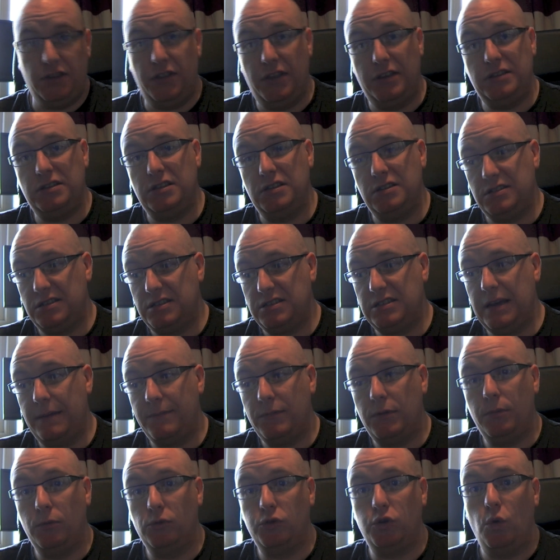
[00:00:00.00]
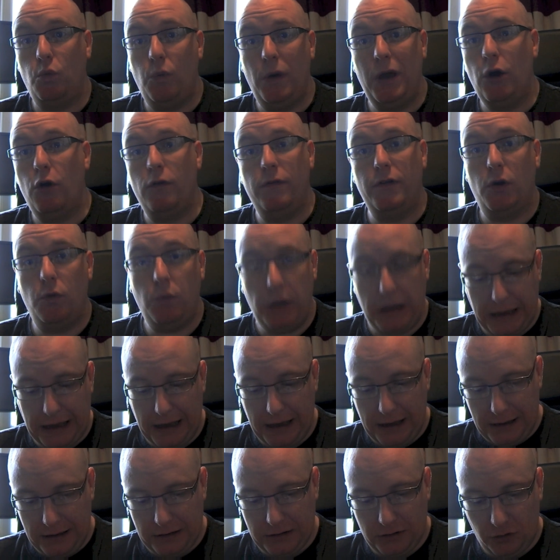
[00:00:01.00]
thinks it's acceptable to wait over a
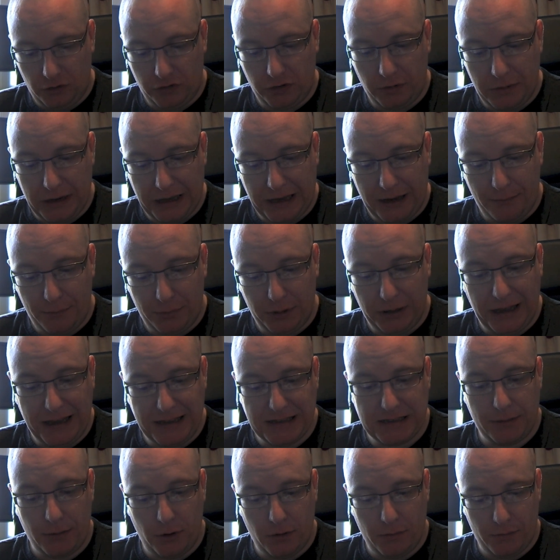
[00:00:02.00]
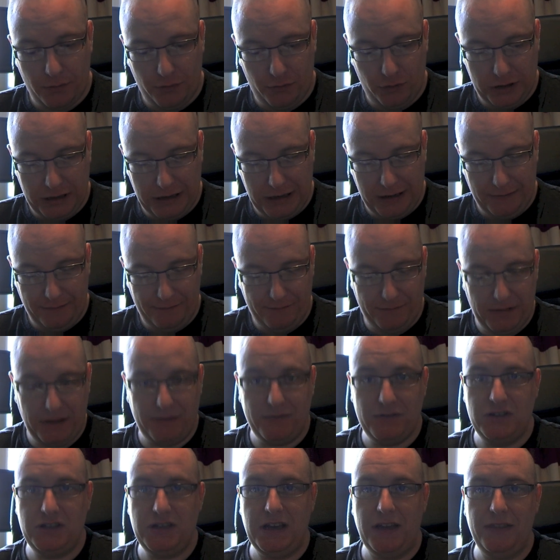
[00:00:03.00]
week until somebody complains about it before you
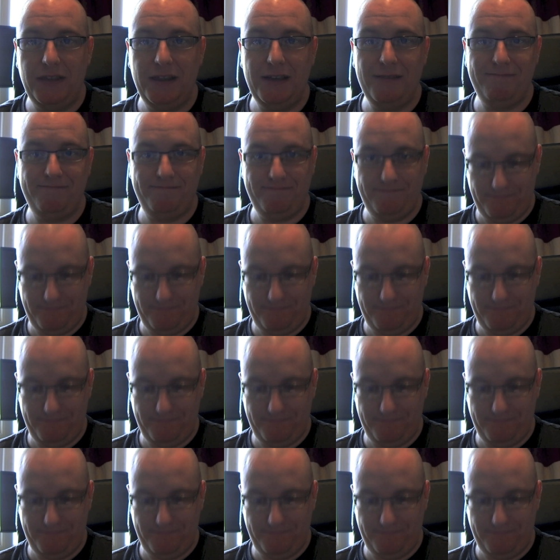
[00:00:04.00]
even send it.